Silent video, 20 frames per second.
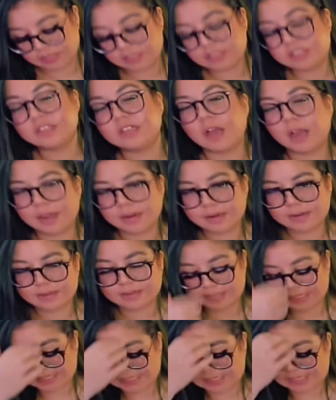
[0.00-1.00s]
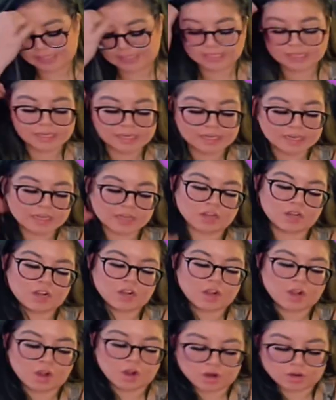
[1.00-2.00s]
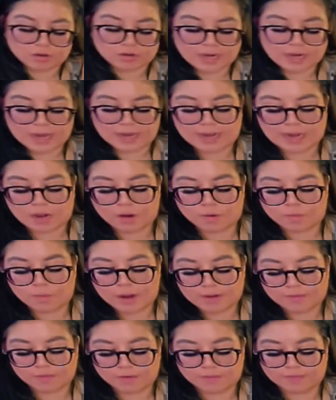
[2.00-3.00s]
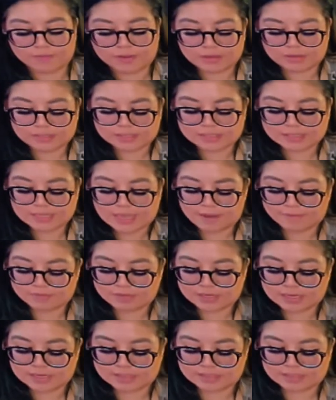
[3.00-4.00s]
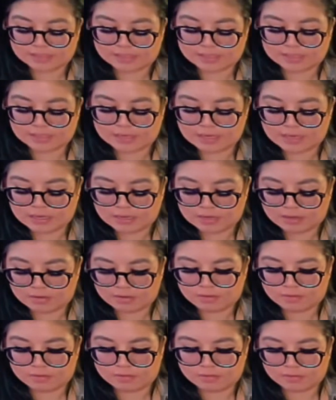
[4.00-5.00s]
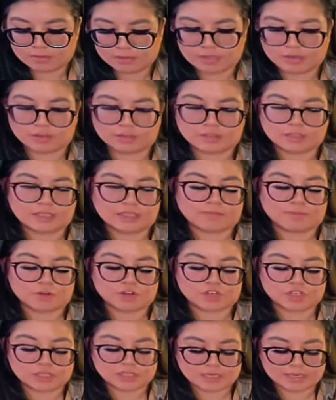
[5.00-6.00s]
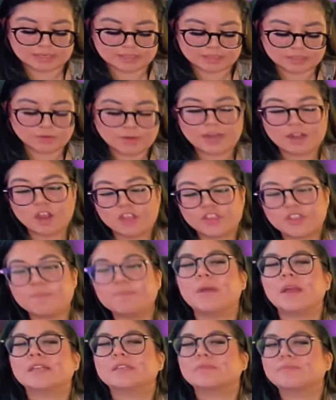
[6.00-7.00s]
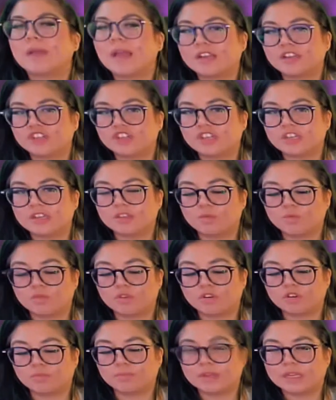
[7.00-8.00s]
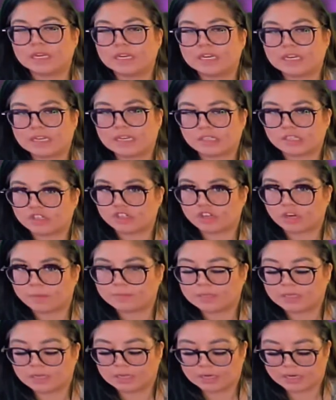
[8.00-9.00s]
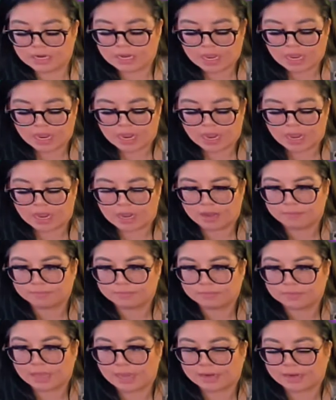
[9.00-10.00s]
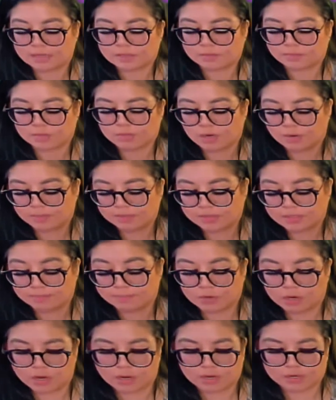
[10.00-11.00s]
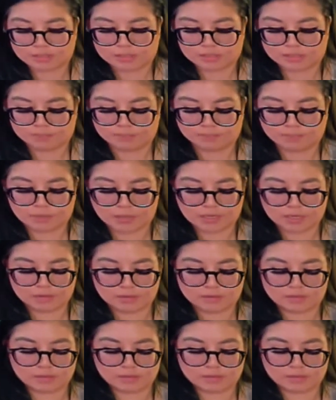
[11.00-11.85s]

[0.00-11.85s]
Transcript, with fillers: Done and dusted. All right, now what reveals left is literally the merchandise. Okay, not the best packaging in the world, but it gets the job done. Um, I guess we're done with this box, but